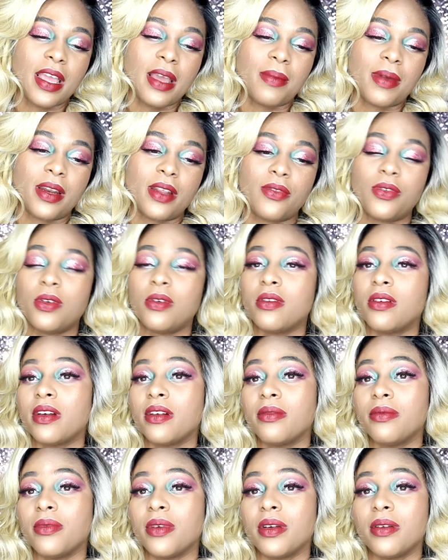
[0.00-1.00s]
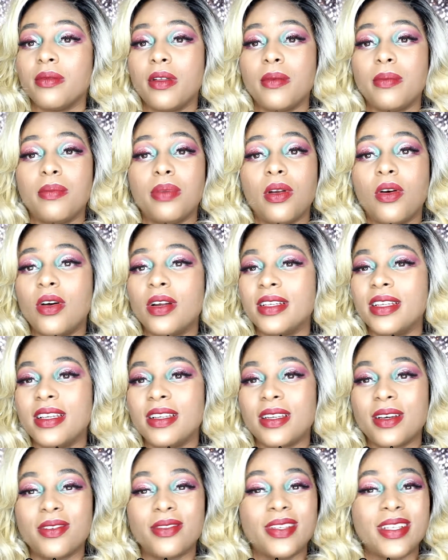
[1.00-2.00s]
But if you're a blondie
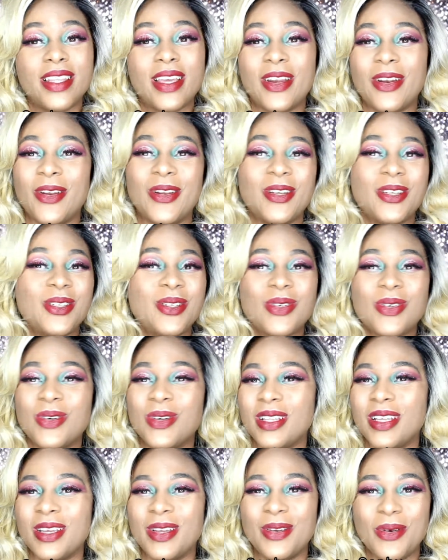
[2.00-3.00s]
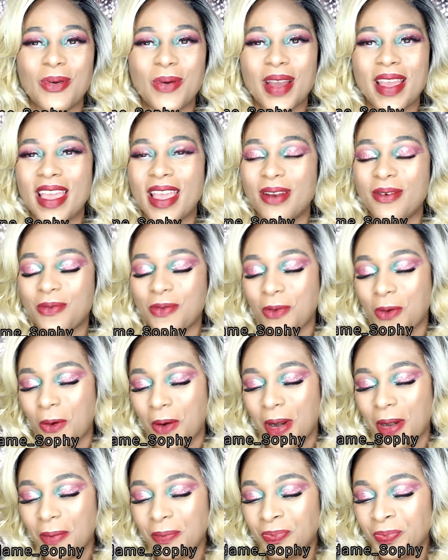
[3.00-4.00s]
lover, then surely go ahead for
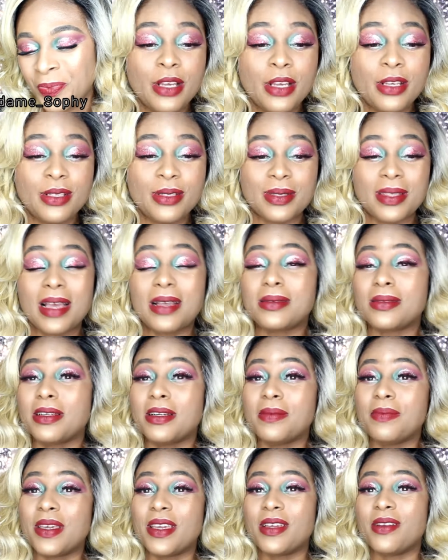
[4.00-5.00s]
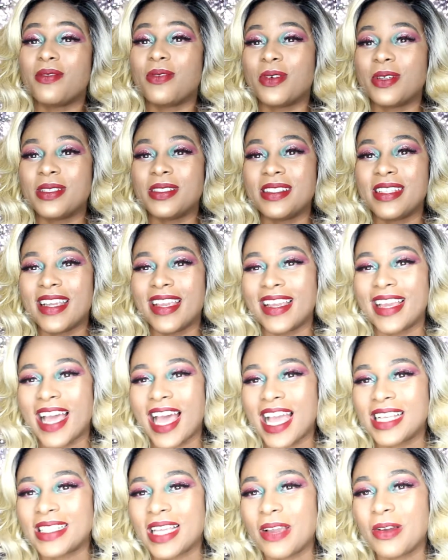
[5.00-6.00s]
it. So that's gonna be it for today,
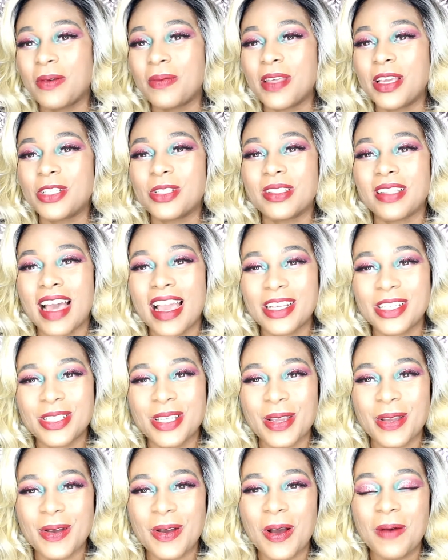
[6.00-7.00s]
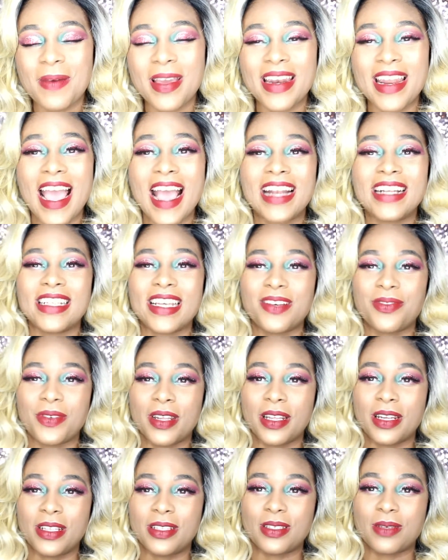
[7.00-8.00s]
guys. I hope that you like, share, comment, and
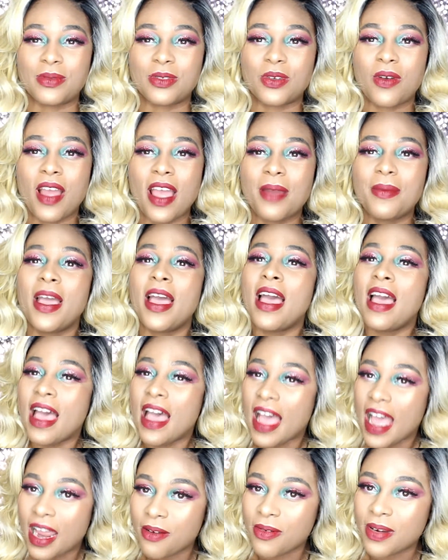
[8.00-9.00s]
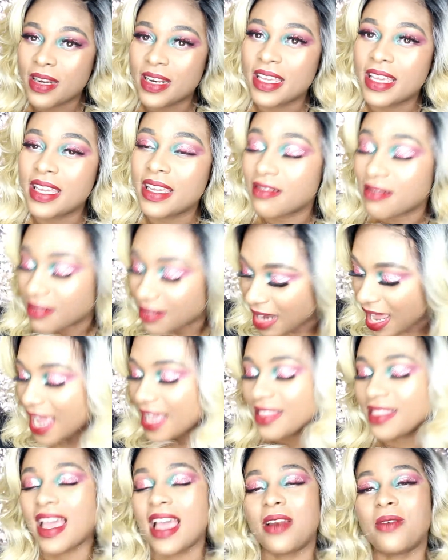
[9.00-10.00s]
definitely subscribe. I really
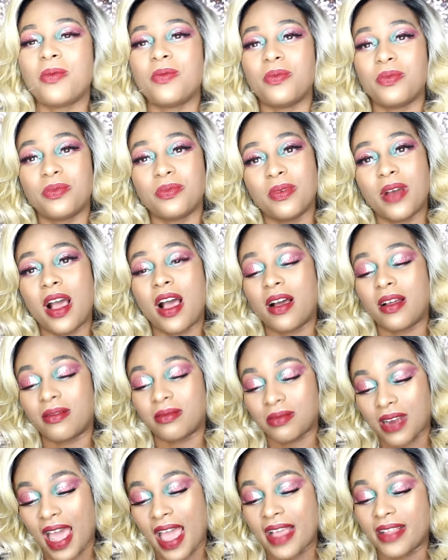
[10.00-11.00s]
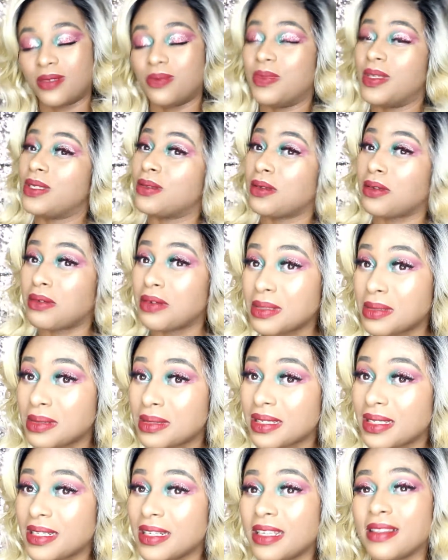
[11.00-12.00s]
like that liked Miss
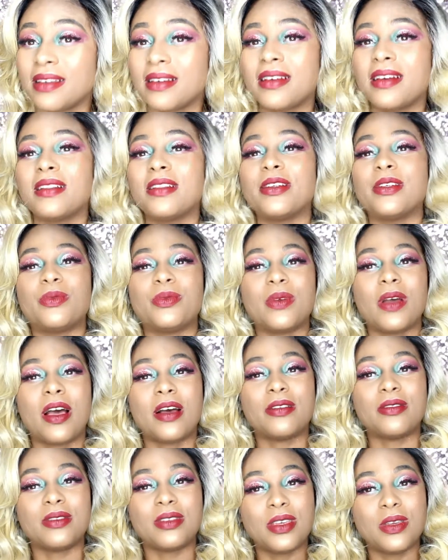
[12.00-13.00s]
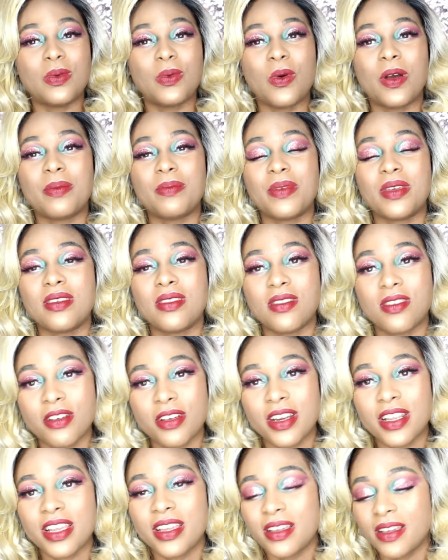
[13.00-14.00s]
Kristen in the color T1B
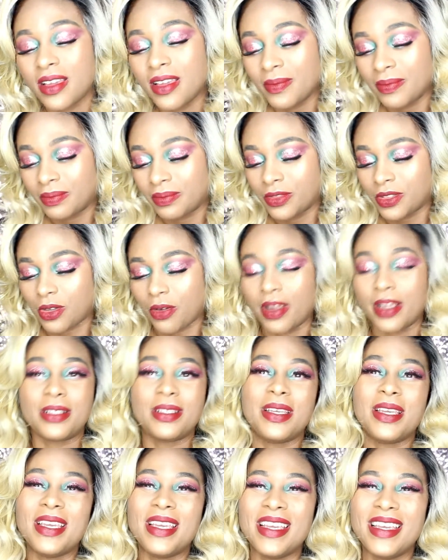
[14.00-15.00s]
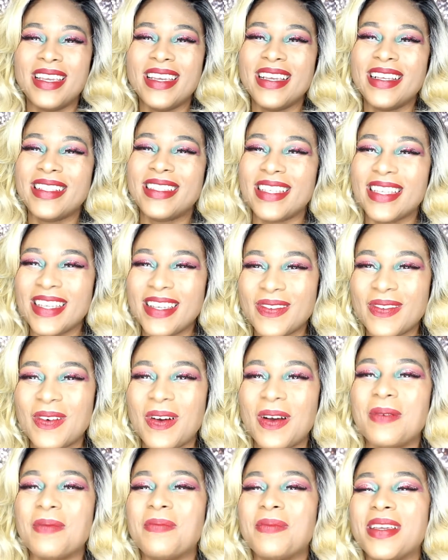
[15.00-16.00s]
30. Sorry,
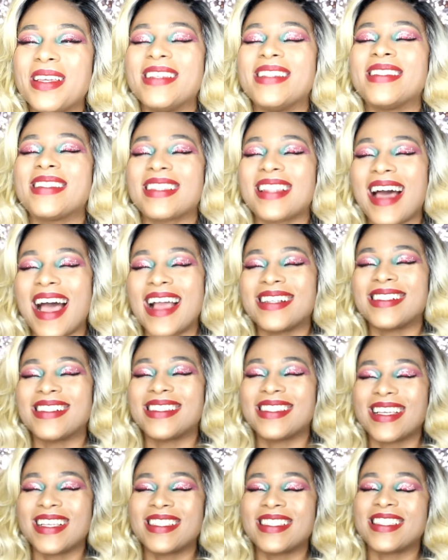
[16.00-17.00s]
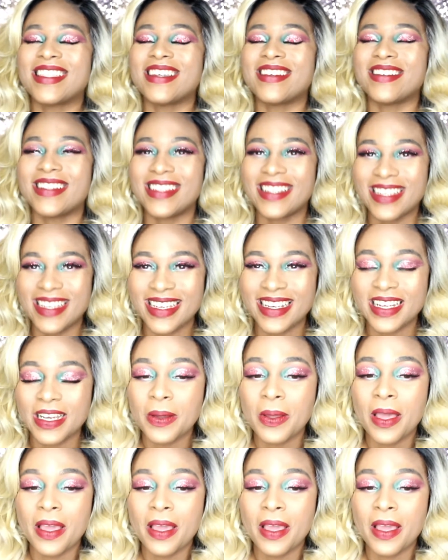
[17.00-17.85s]
T1B/613.